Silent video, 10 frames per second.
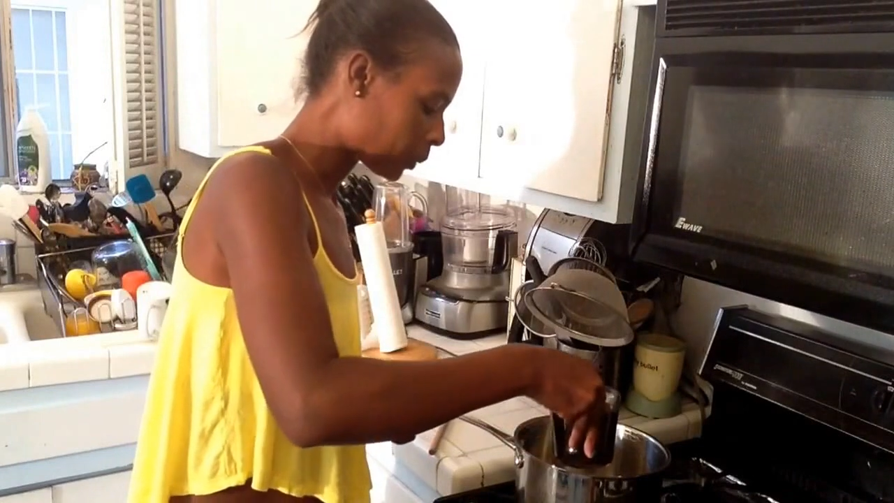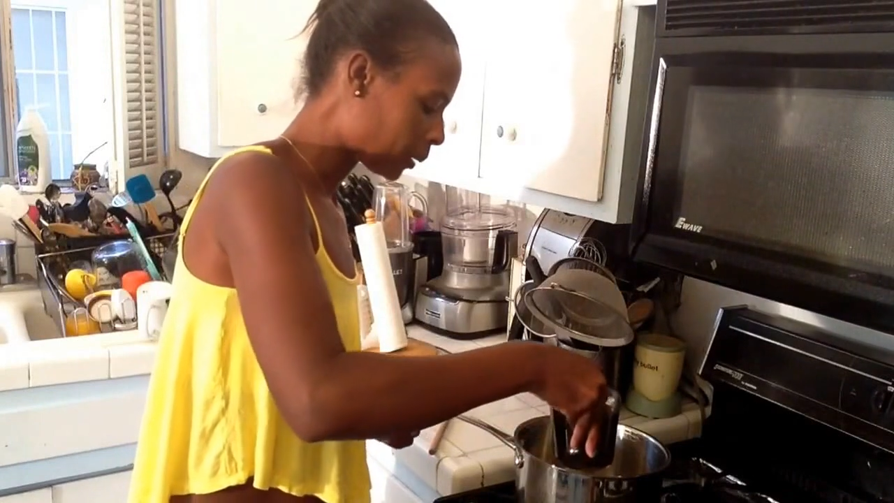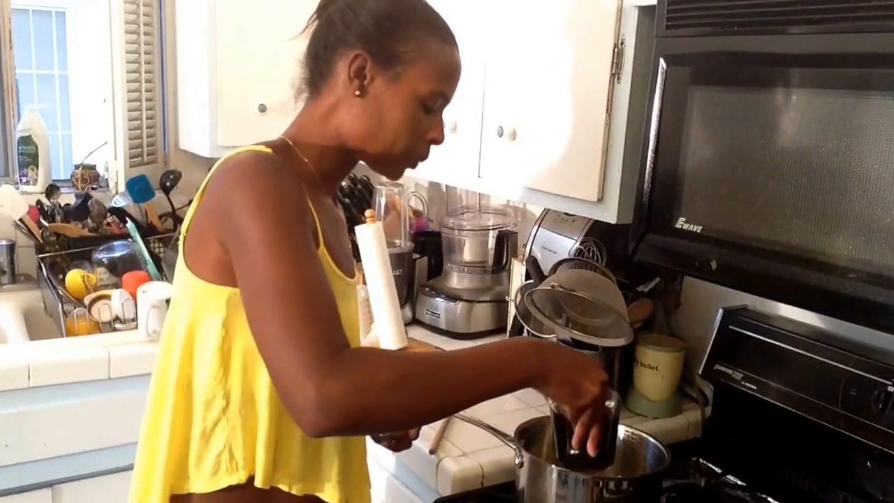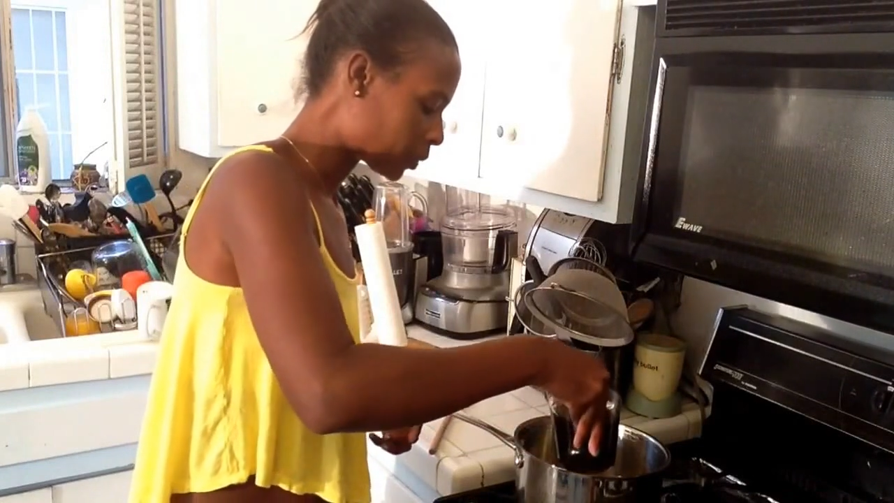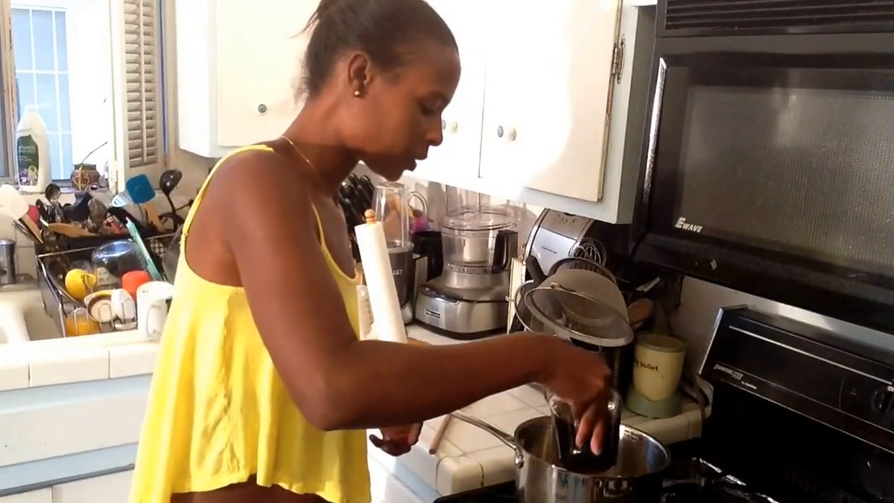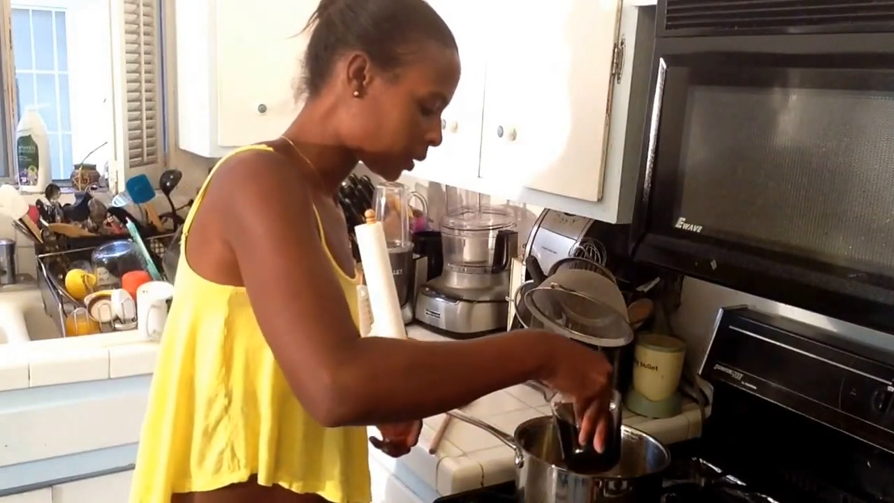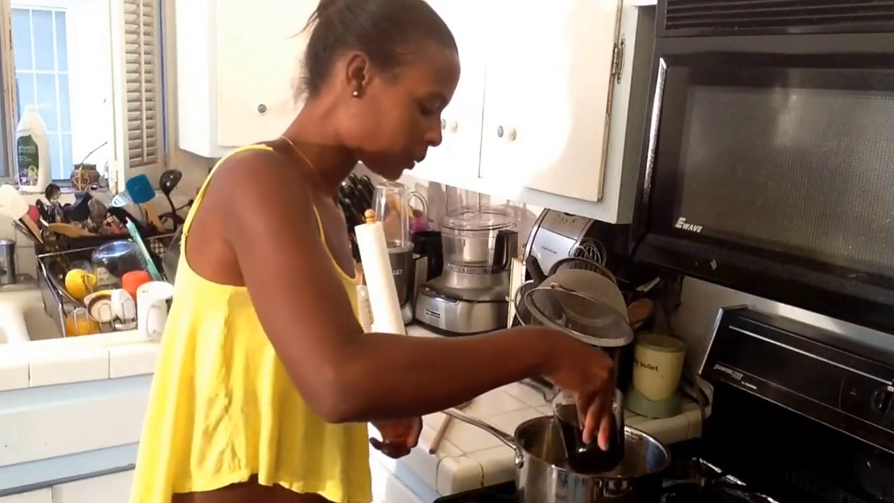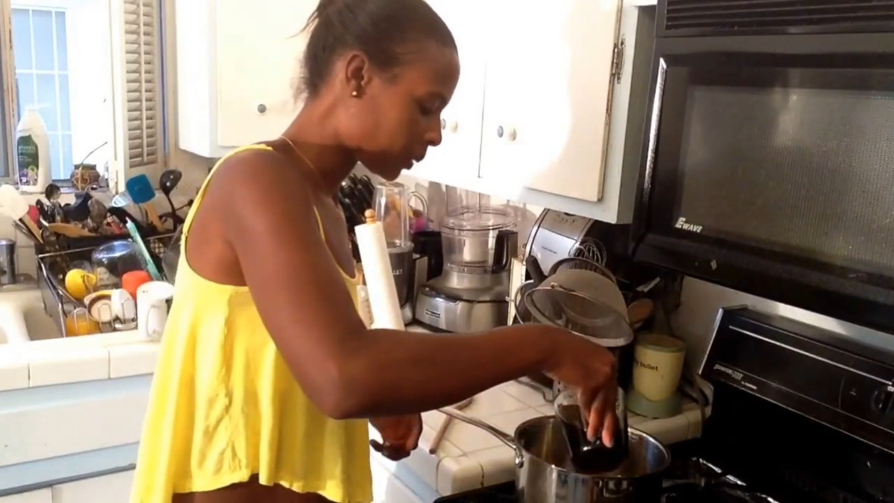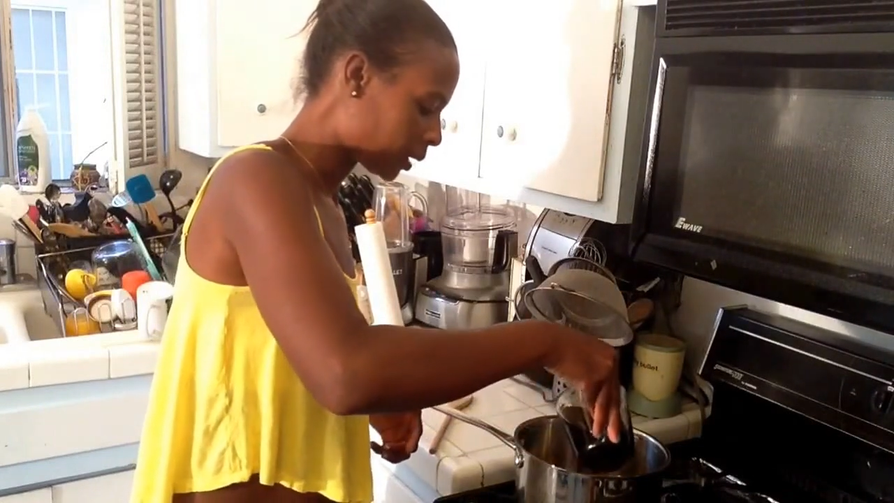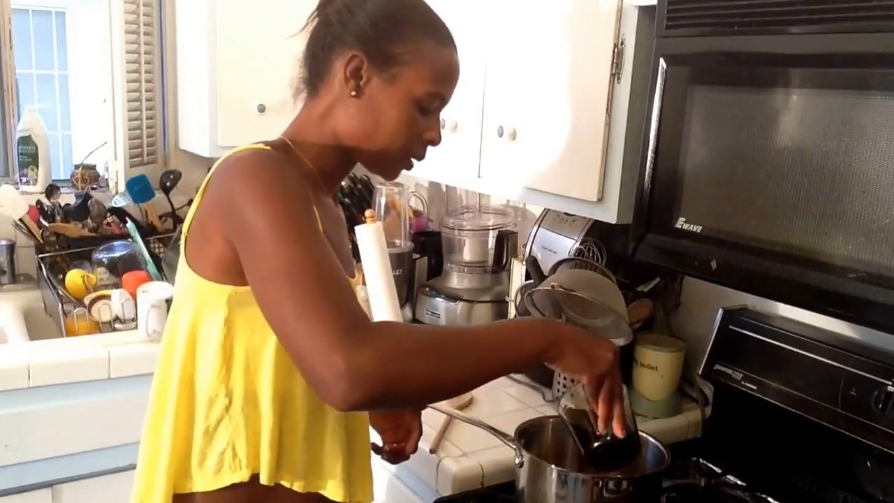maple
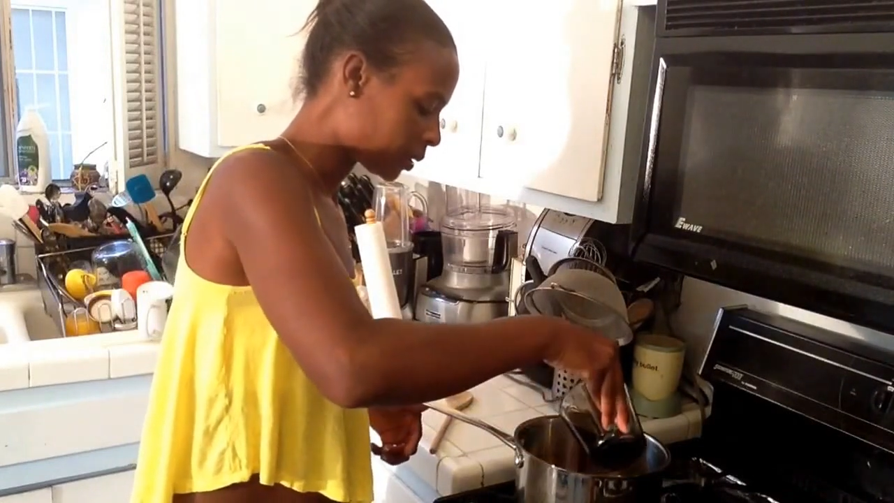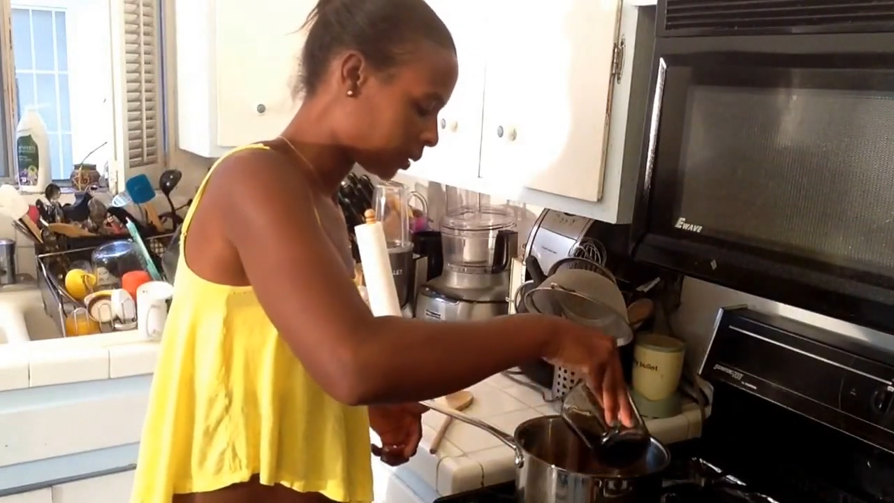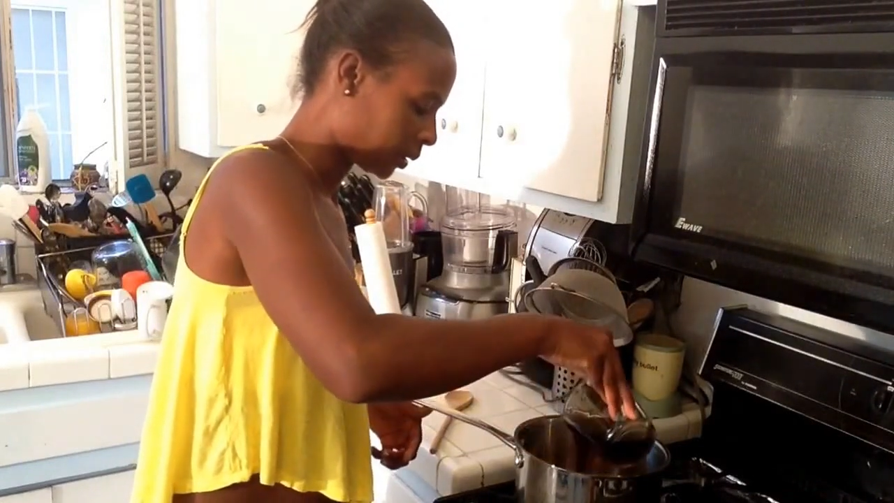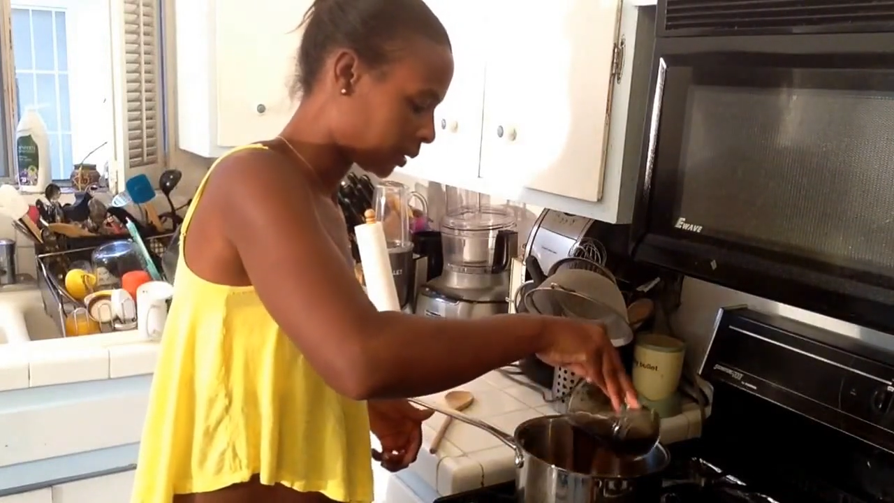syrup into